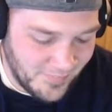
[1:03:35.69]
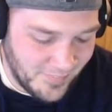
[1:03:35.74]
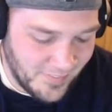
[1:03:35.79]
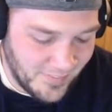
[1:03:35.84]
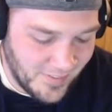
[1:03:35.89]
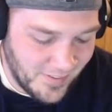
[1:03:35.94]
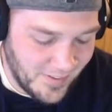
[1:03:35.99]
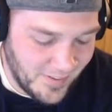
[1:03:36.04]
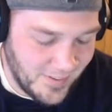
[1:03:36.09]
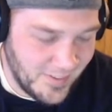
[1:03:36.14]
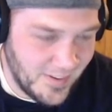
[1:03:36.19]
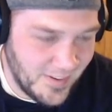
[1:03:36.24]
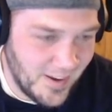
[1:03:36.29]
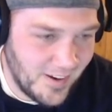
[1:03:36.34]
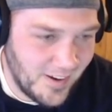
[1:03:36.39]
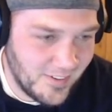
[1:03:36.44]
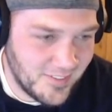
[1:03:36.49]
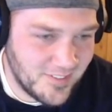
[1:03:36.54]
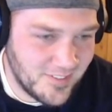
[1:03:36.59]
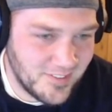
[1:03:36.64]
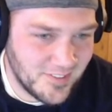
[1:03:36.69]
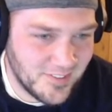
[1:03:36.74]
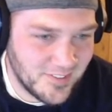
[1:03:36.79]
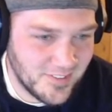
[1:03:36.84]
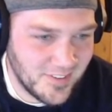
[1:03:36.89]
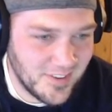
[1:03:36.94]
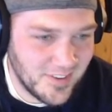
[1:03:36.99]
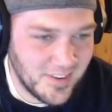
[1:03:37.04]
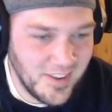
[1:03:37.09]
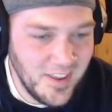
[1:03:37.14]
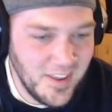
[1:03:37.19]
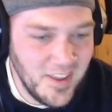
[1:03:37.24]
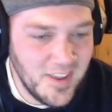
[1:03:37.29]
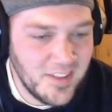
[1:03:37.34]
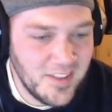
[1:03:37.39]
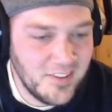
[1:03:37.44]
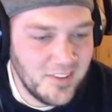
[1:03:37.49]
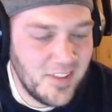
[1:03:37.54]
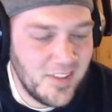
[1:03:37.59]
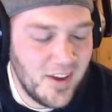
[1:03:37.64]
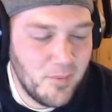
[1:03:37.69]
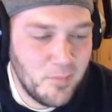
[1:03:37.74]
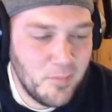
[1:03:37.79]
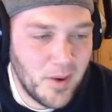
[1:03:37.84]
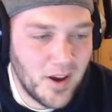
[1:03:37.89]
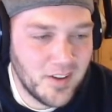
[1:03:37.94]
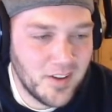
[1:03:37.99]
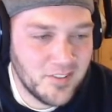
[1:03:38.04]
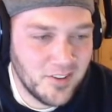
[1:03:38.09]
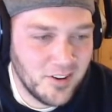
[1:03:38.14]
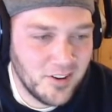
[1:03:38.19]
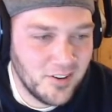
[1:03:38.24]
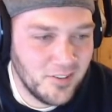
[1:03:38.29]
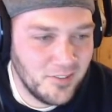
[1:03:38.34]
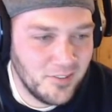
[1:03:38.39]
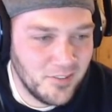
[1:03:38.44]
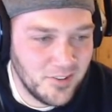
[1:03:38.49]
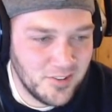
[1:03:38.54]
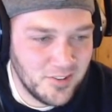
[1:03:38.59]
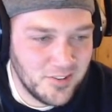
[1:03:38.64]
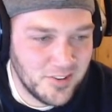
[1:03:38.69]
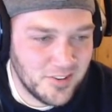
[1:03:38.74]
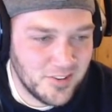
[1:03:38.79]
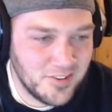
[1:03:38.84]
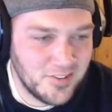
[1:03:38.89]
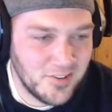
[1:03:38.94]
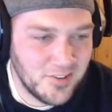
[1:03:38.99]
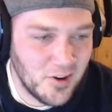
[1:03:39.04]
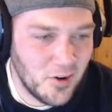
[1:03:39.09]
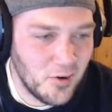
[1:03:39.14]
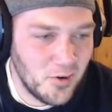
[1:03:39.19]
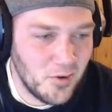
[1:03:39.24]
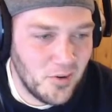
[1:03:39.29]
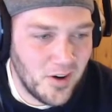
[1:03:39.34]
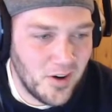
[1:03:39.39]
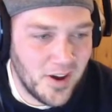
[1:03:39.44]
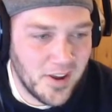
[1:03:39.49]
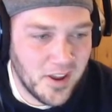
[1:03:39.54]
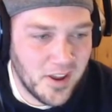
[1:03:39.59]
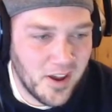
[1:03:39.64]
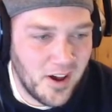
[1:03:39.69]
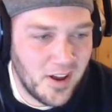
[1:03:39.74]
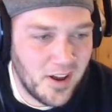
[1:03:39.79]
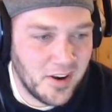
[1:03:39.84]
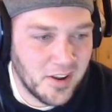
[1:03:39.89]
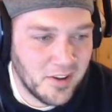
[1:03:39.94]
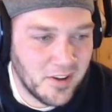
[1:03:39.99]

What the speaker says: Yeah. And now it's just like, dude, that box art was just so iconic.